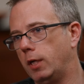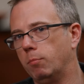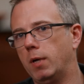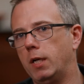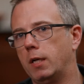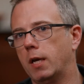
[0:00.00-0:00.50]
in
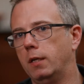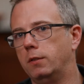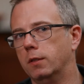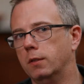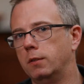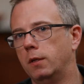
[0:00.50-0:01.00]
many
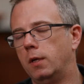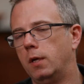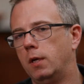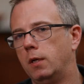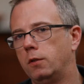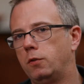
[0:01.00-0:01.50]
cases.
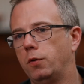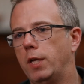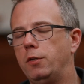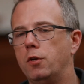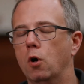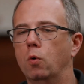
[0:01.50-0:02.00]
So they
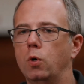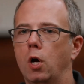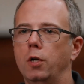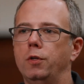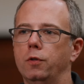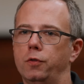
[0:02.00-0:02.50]
don't
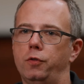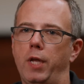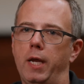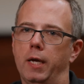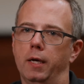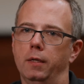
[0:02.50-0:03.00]

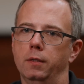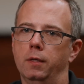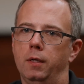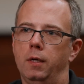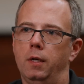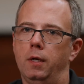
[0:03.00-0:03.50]
understand
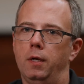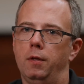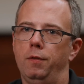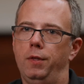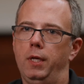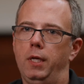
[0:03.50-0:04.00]

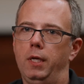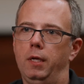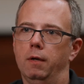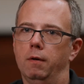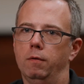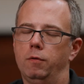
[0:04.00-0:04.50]

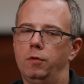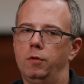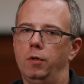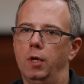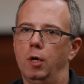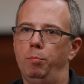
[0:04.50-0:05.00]
the
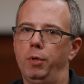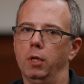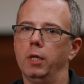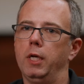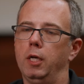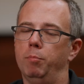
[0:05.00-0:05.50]

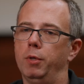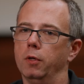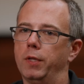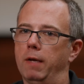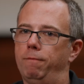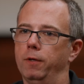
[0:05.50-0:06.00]
ability to
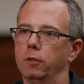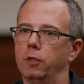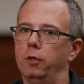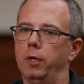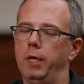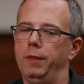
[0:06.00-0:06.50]
build that
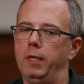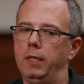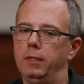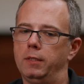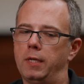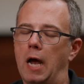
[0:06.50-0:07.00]
filter and the
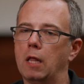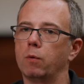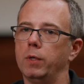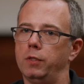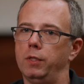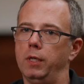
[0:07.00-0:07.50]

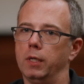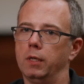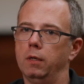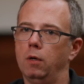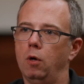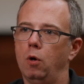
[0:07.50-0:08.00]
tolerancing
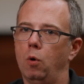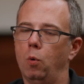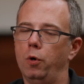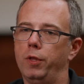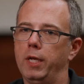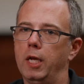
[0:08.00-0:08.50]

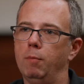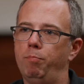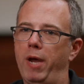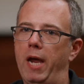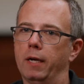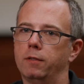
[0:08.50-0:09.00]
or the
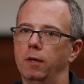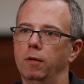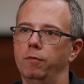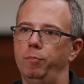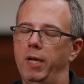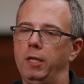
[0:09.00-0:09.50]
impact
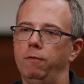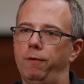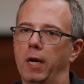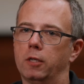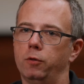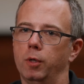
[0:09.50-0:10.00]
of
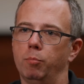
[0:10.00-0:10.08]
manufacturing